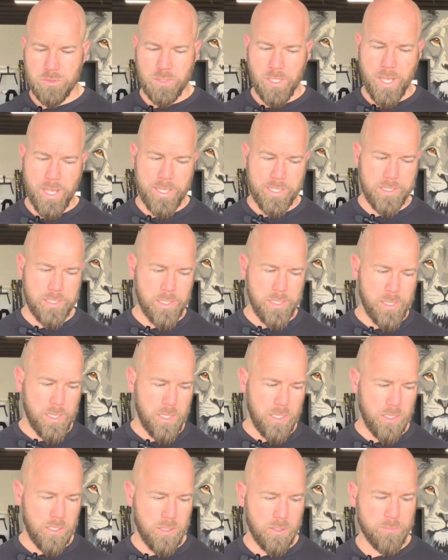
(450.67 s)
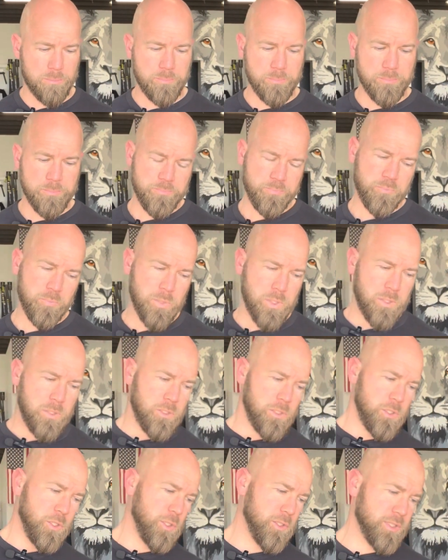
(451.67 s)
like
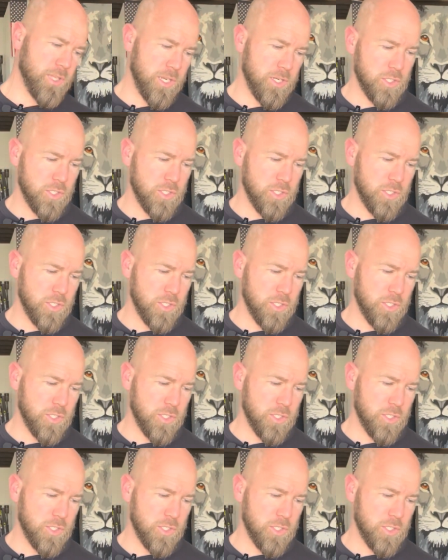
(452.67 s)
say